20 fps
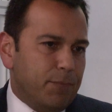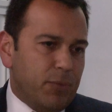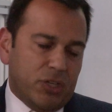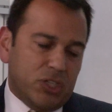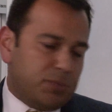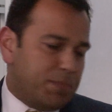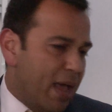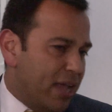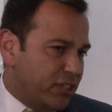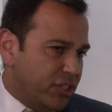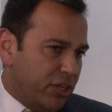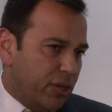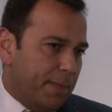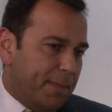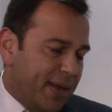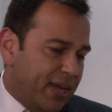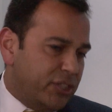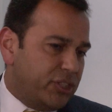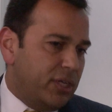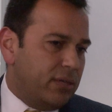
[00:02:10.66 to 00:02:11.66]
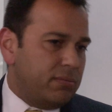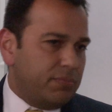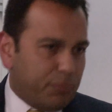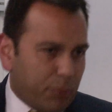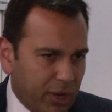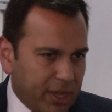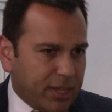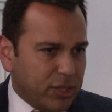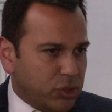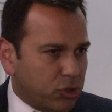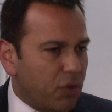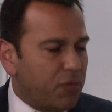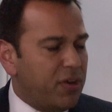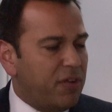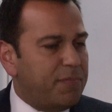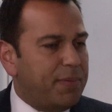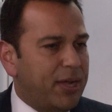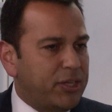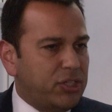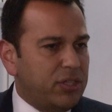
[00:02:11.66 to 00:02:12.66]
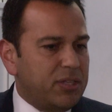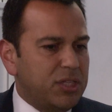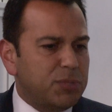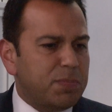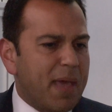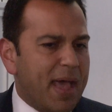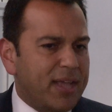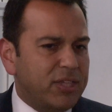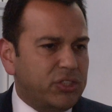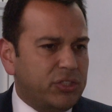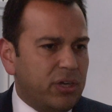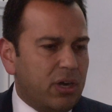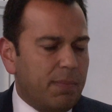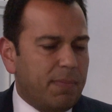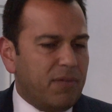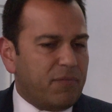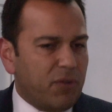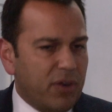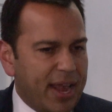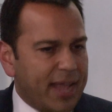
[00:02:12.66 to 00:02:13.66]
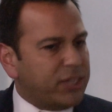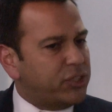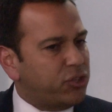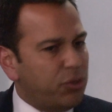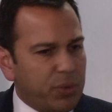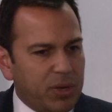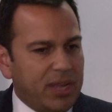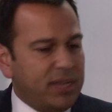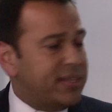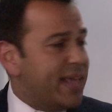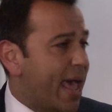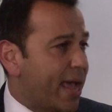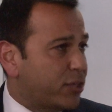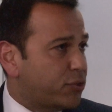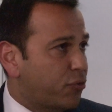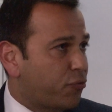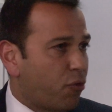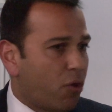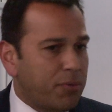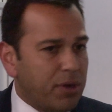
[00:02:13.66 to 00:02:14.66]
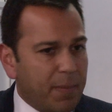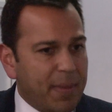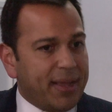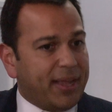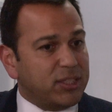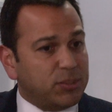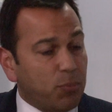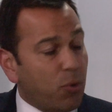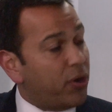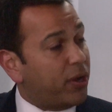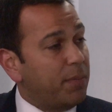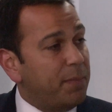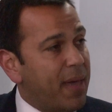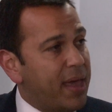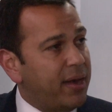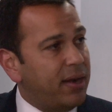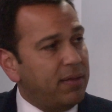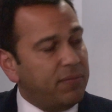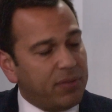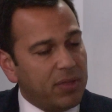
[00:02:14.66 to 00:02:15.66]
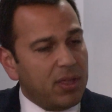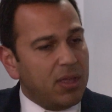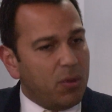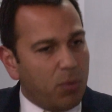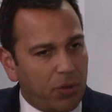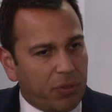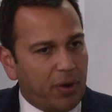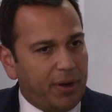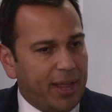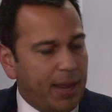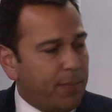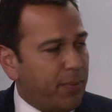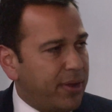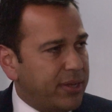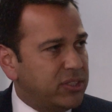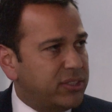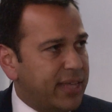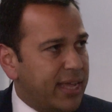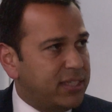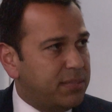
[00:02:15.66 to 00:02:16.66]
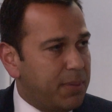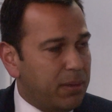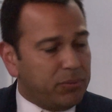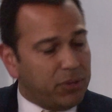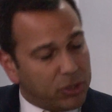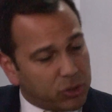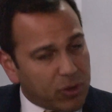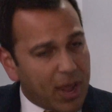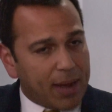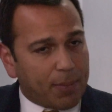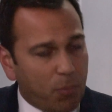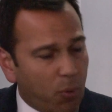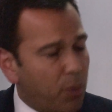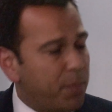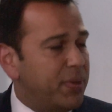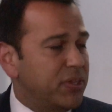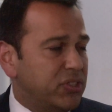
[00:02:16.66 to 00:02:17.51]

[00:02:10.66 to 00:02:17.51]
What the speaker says: We just passed a good budget, pretty conservative budget this past year, but for next year we need tax reform to make us more competitive with our neighboring states to be able to attract more